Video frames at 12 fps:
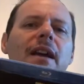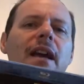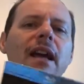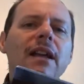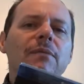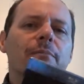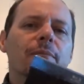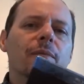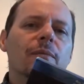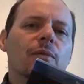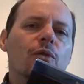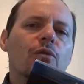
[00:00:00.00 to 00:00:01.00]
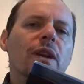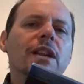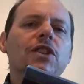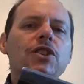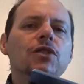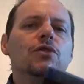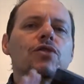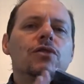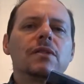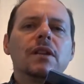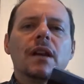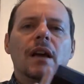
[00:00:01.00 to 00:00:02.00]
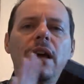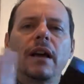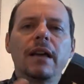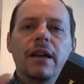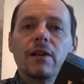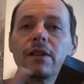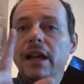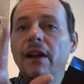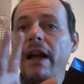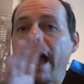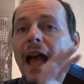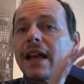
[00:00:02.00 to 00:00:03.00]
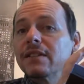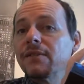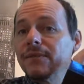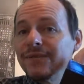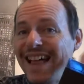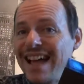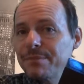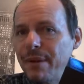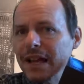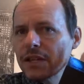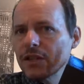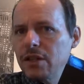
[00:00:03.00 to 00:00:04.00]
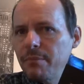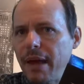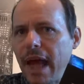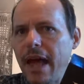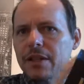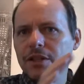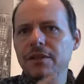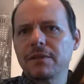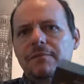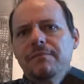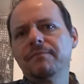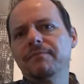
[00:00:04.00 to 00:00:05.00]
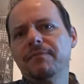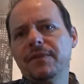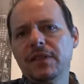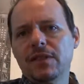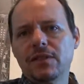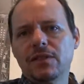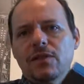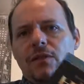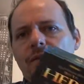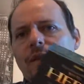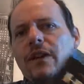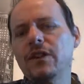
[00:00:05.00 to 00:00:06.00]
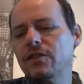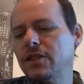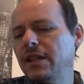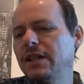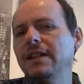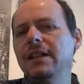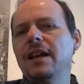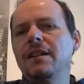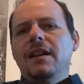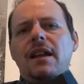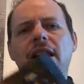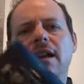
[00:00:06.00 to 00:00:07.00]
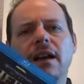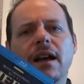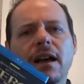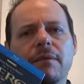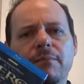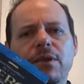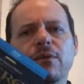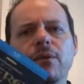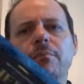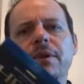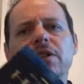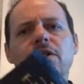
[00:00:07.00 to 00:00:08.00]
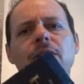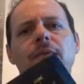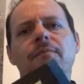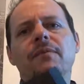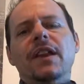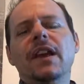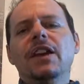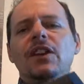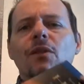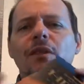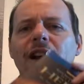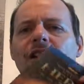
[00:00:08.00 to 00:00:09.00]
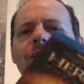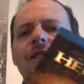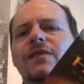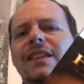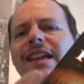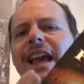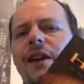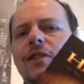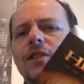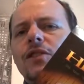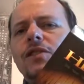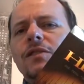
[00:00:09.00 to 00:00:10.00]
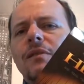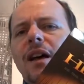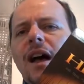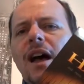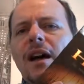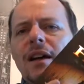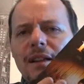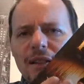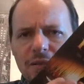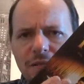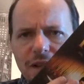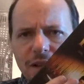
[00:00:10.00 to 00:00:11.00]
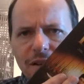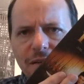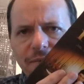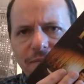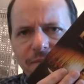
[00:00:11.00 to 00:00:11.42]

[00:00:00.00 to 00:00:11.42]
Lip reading: And green is used here and there as flashbacks to the past. So very interestingly done. Beautiful picture. You don't care so much for the characters in this one here,